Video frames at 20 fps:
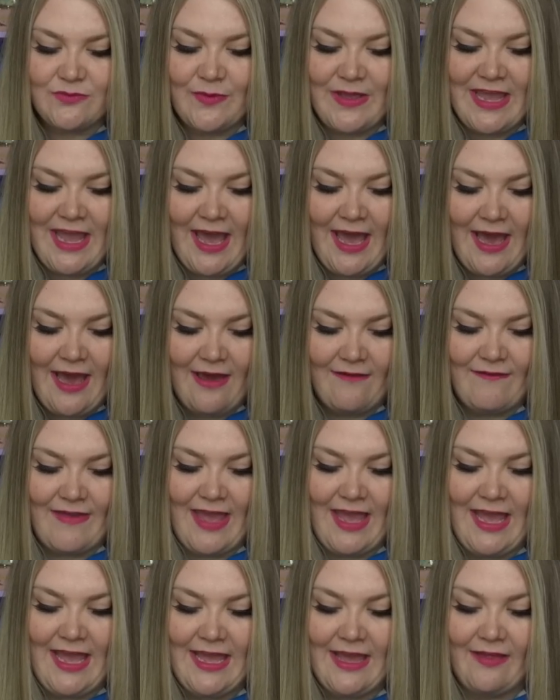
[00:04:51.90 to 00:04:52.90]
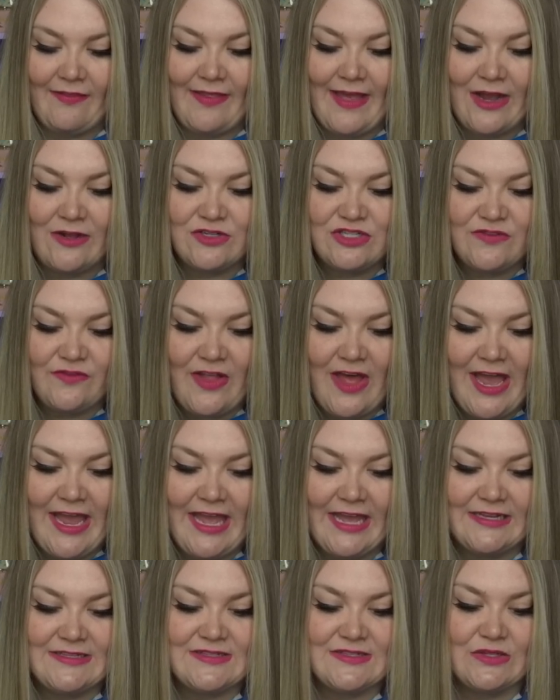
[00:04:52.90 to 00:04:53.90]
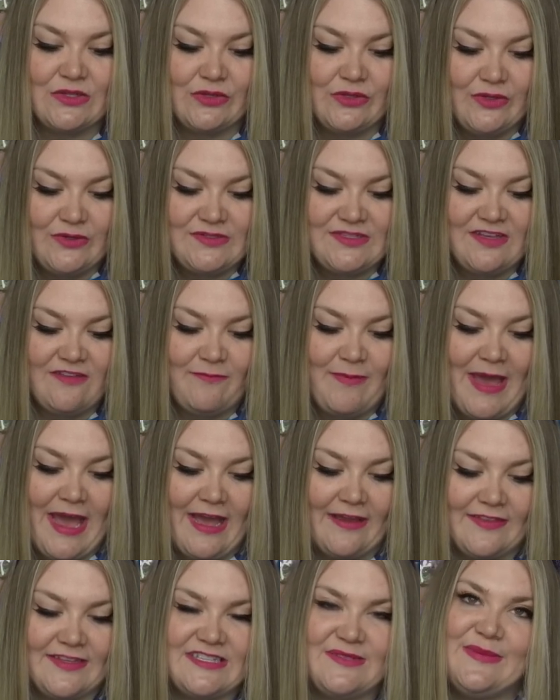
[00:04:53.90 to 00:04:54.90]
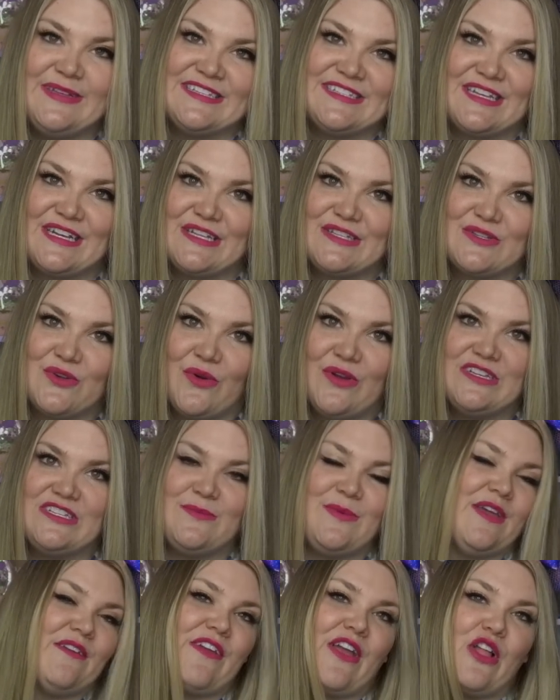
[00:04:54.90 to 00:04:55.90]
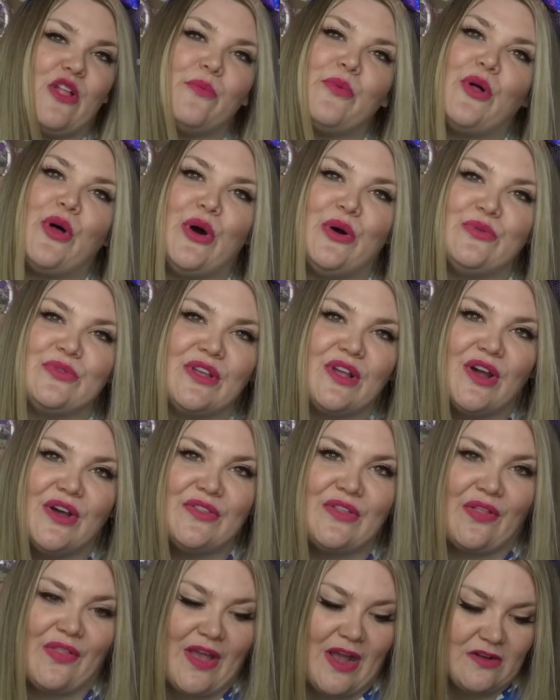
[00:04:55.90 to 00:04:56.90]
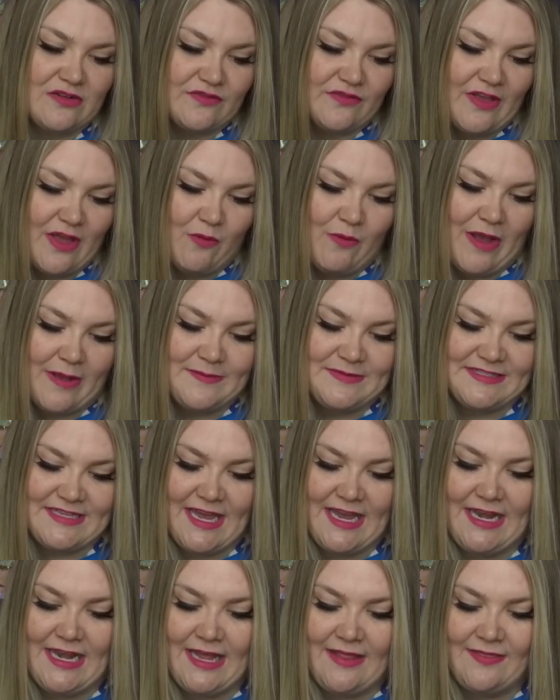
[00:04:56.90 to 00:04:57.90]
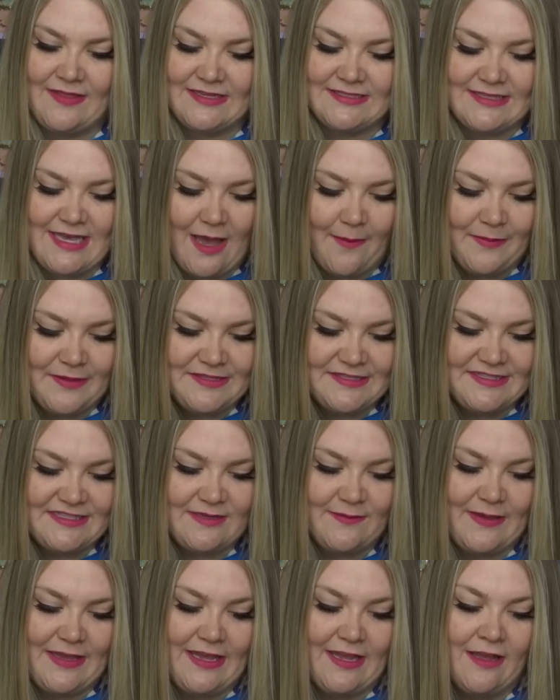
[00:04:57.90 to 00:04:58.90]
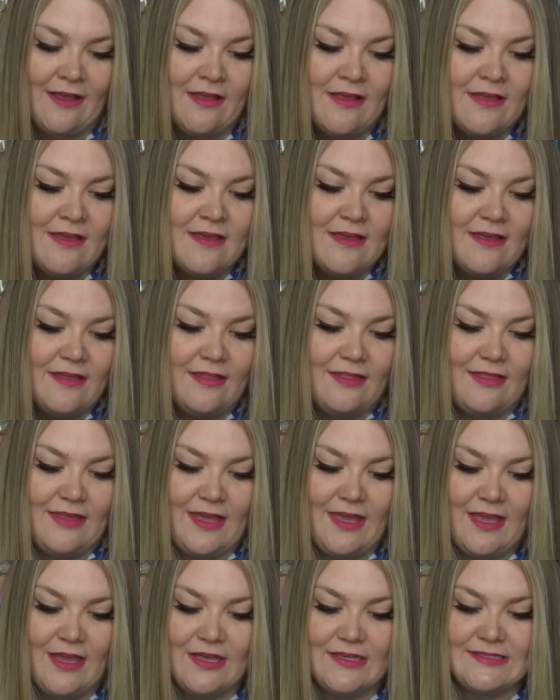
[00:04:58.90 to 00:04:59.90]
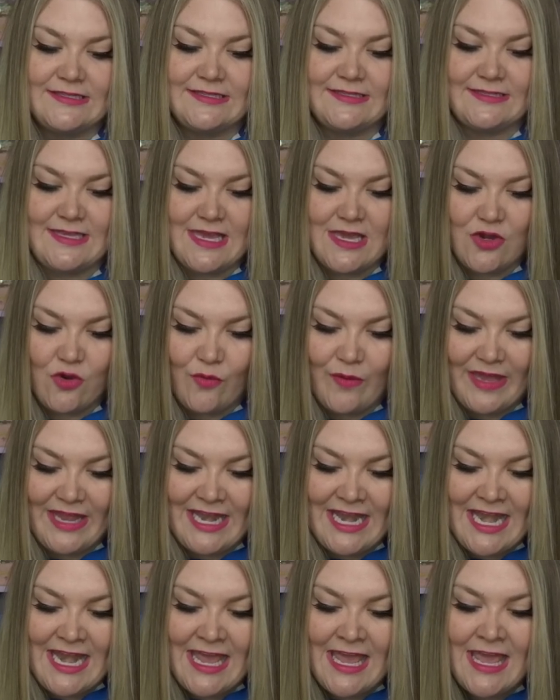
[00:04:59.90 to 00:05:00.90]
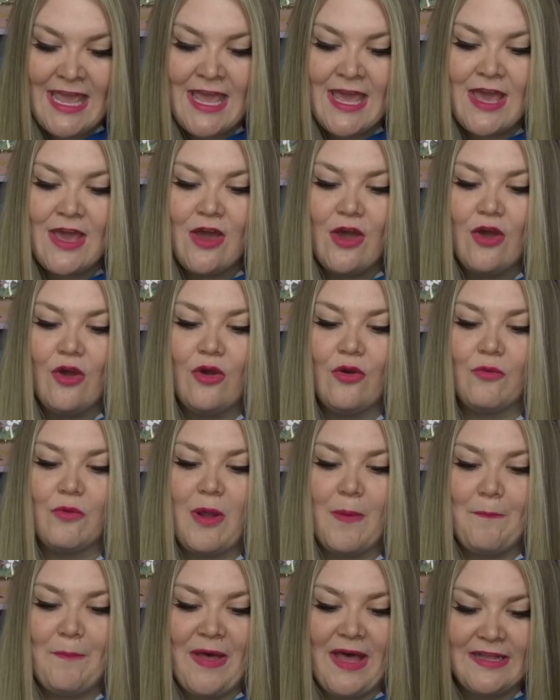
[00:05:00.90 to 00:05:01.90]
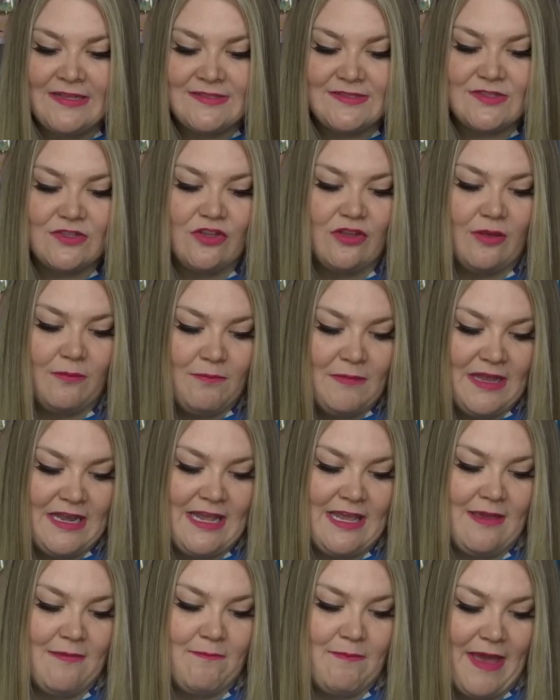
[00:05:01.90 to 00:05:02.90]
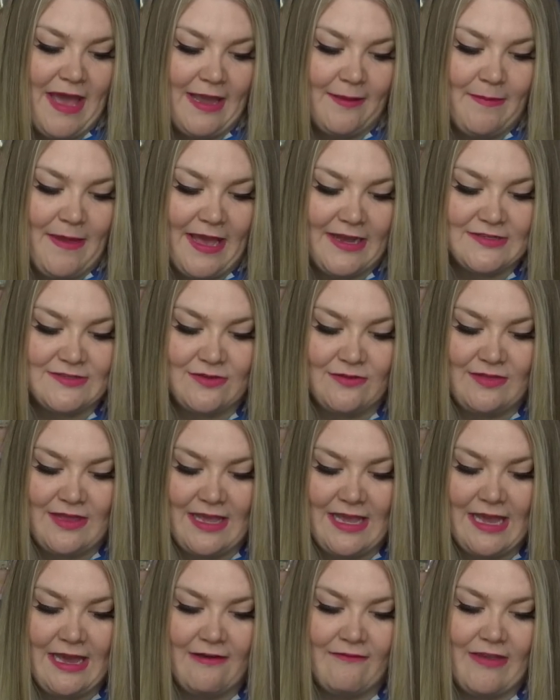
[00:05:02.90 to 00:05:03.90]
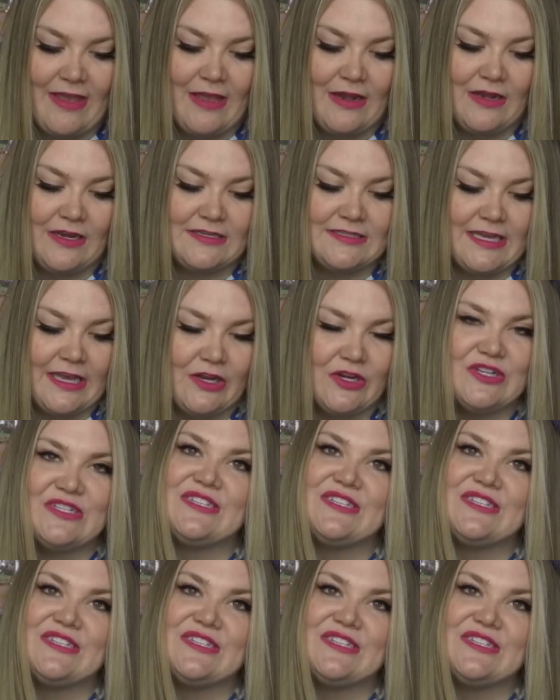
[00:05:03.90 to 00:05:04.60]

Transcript: we have a Loungefly exclusive bag. This means that it's going to be available only on the Loungefly website, and this happens to be the sequin Rapunzel mini backpack. So they have a, an entire